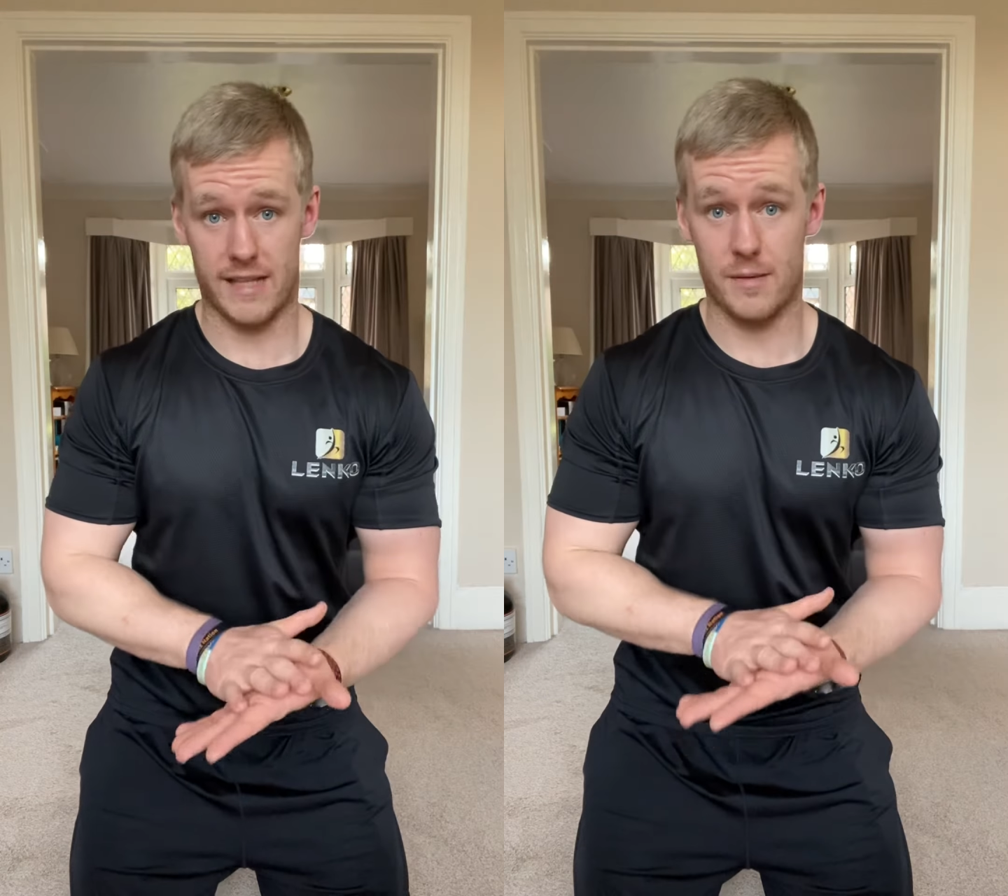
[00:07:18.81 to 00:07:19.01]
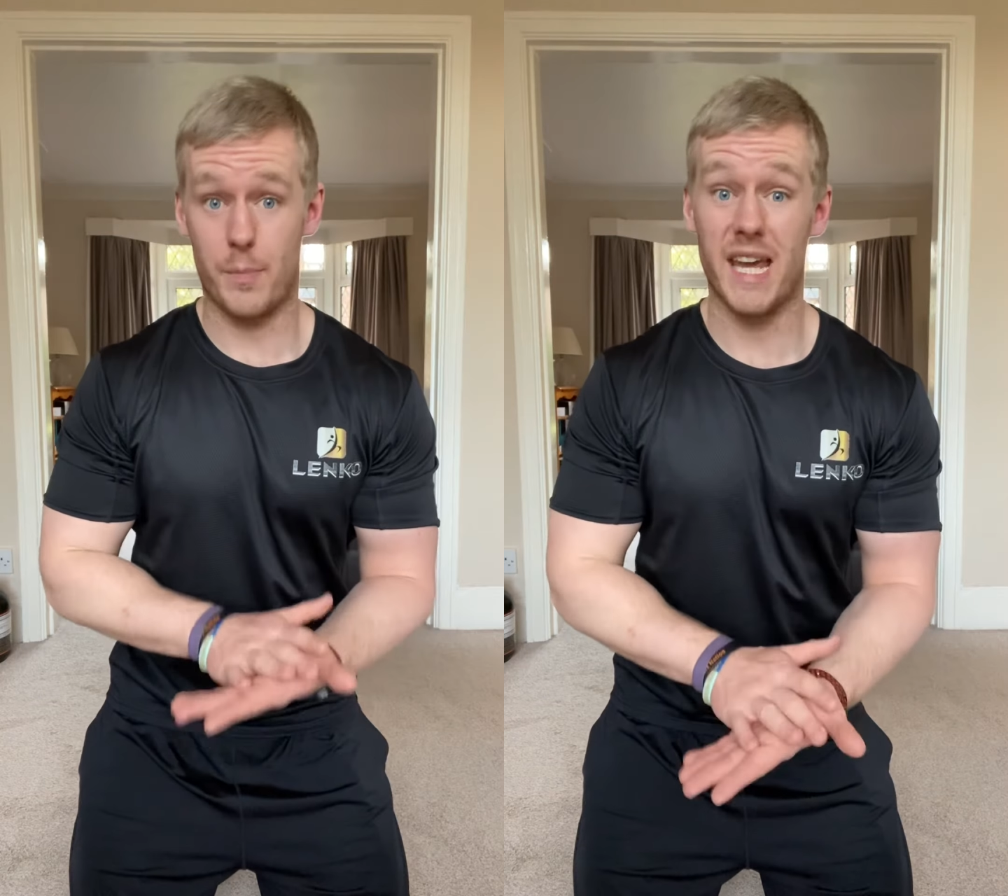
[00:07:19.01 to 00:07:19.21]

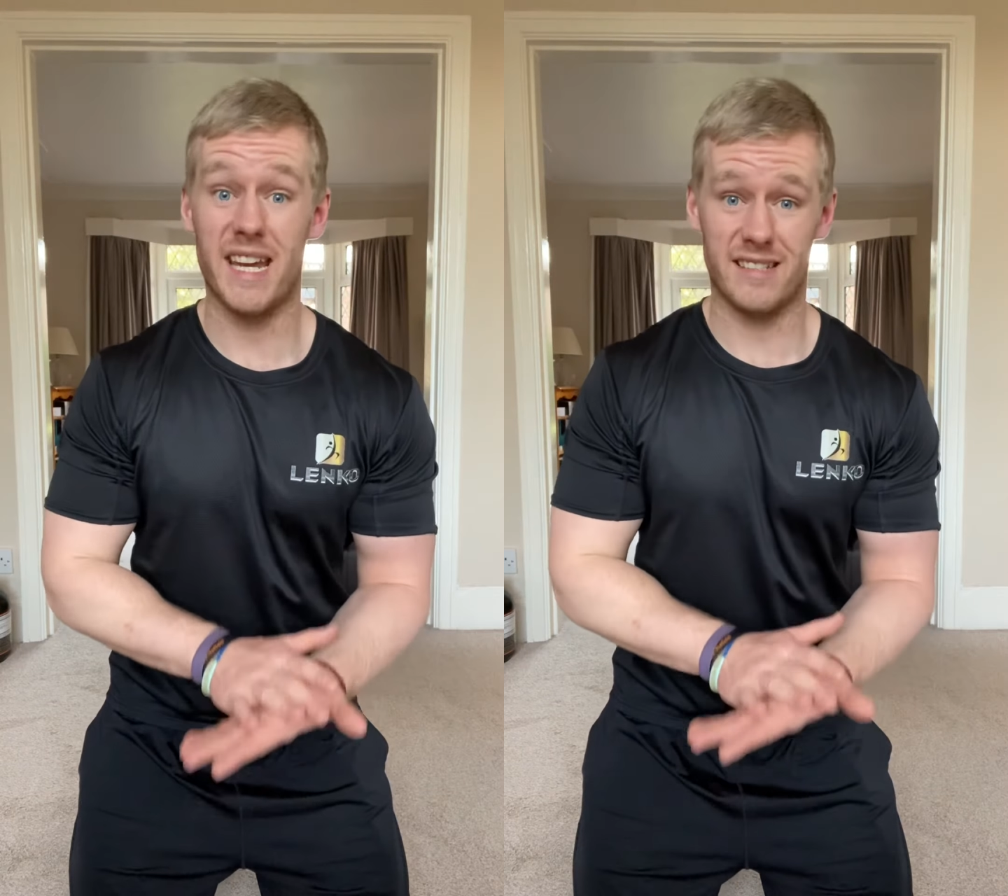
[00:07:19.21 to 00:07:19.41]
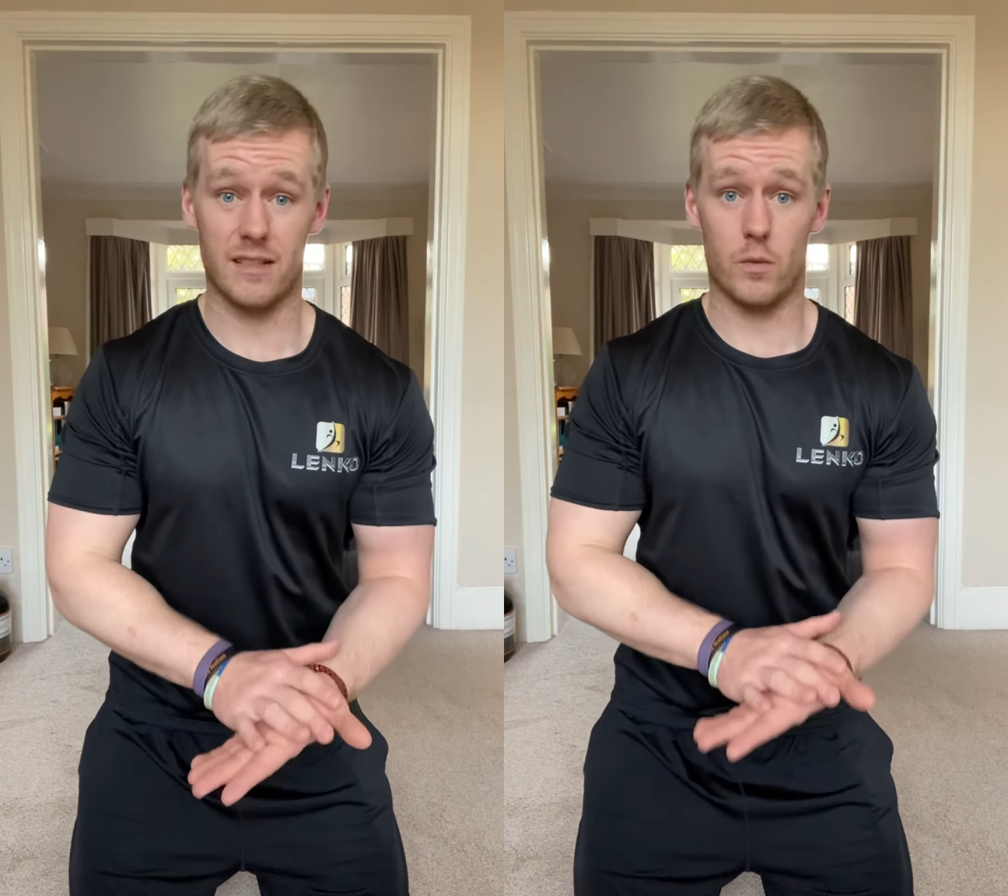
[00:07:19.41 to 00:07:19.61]
to
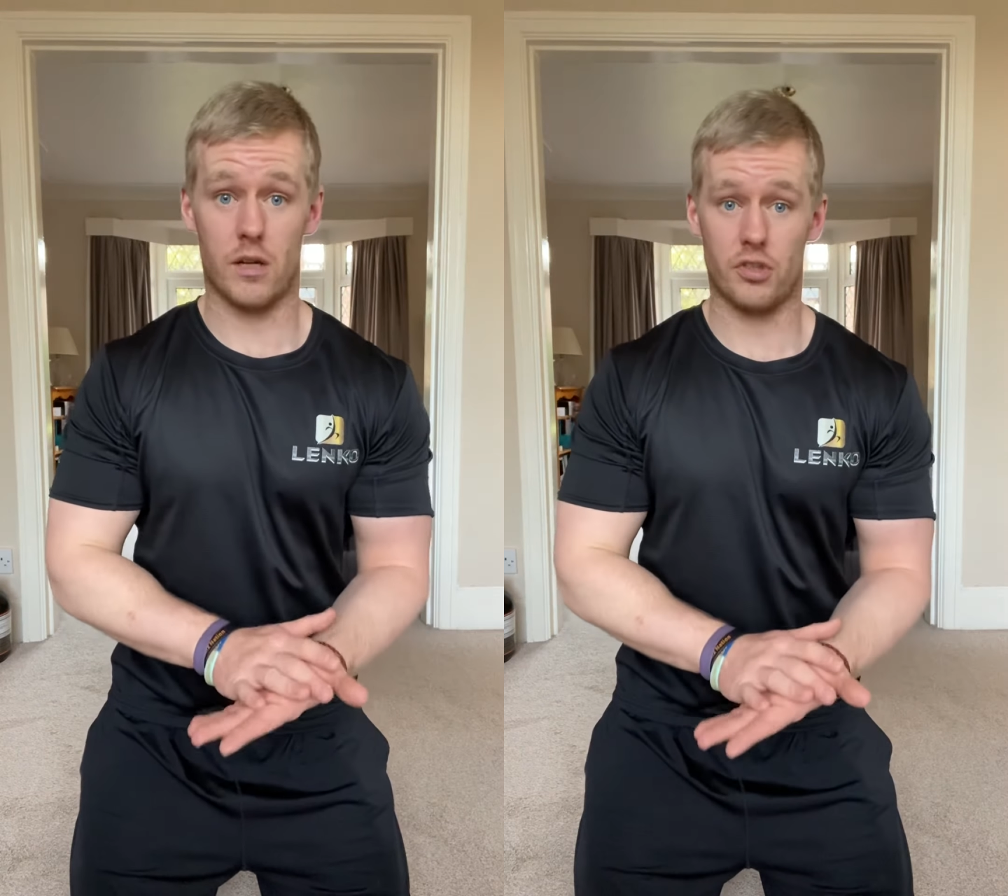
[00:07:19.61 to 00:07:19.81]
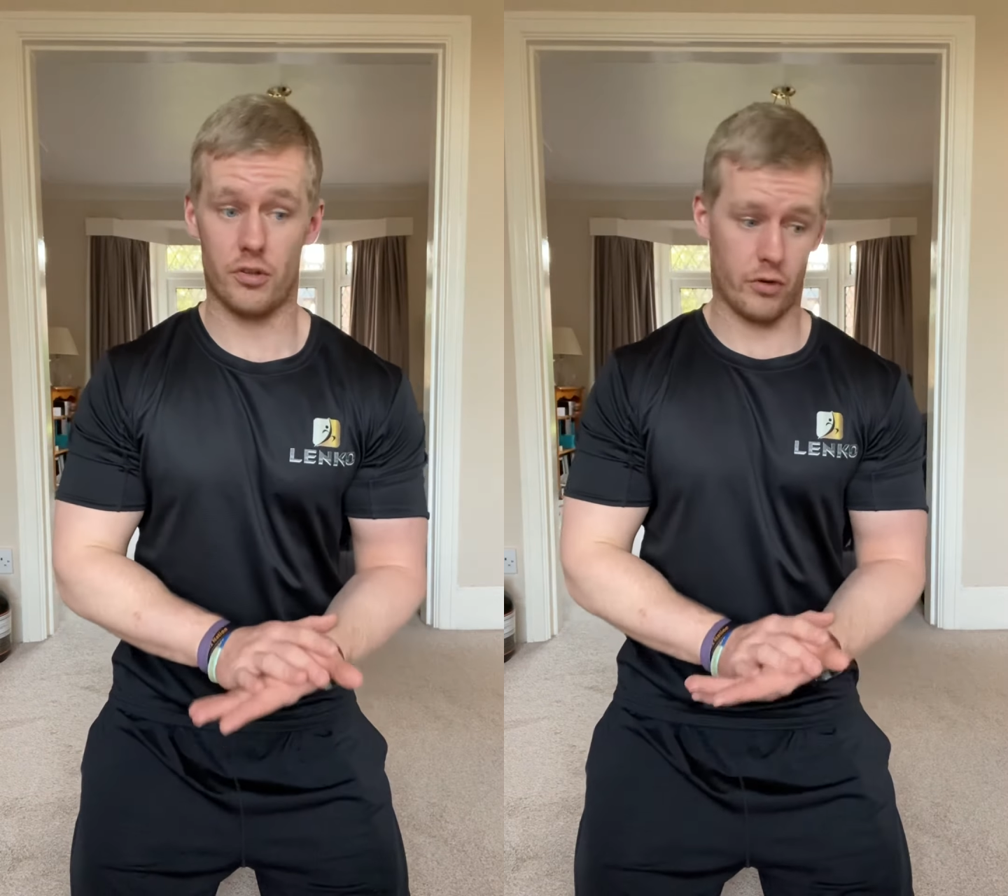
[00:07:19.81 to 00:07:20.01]
pieces
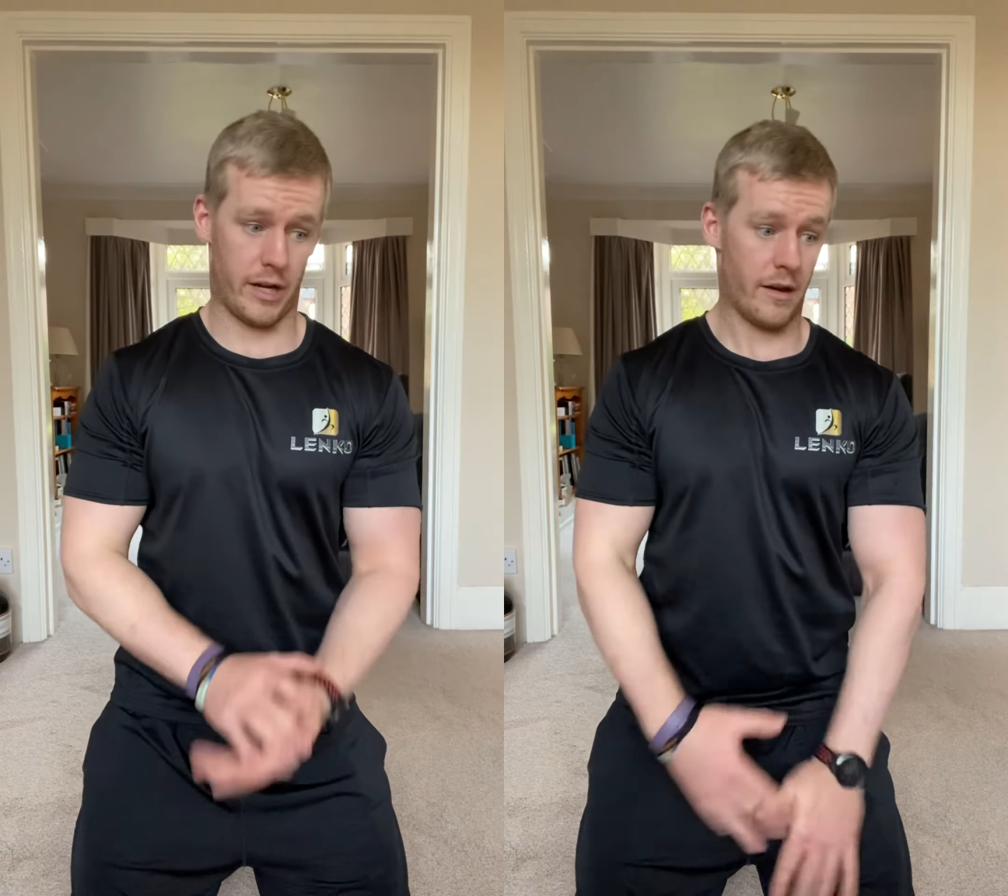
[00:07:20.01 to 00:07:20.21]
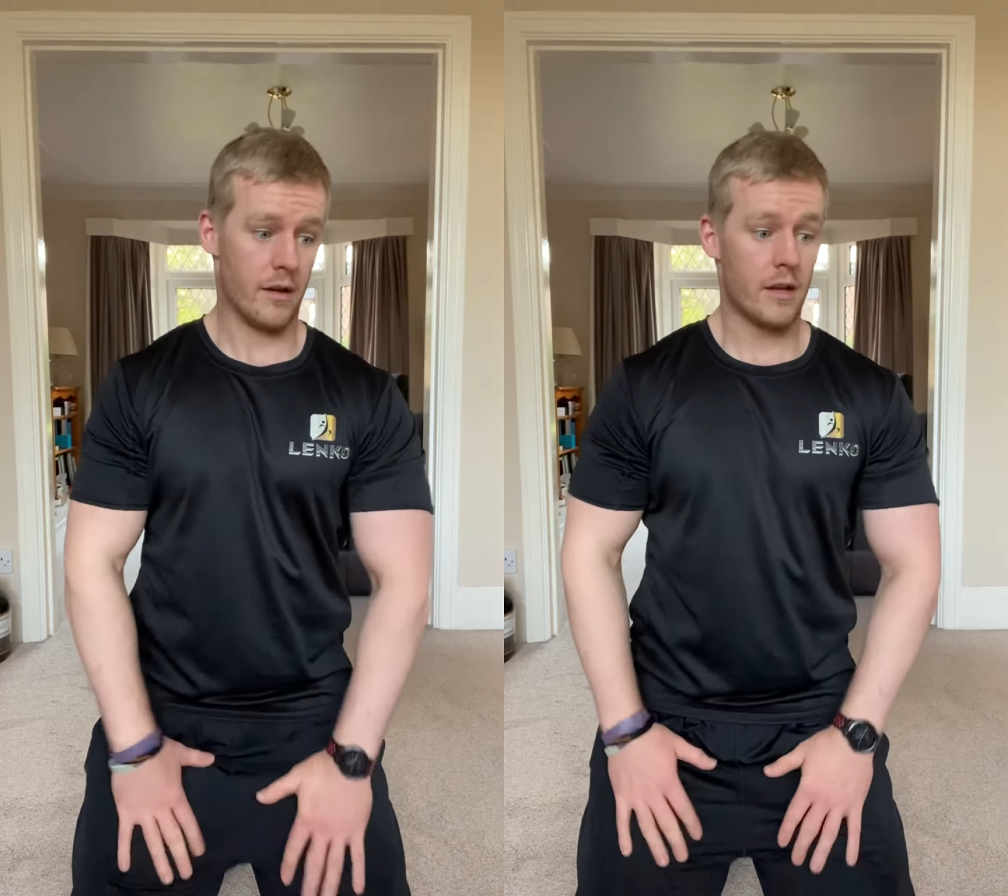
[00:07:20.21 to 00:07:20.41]
whilst you're running.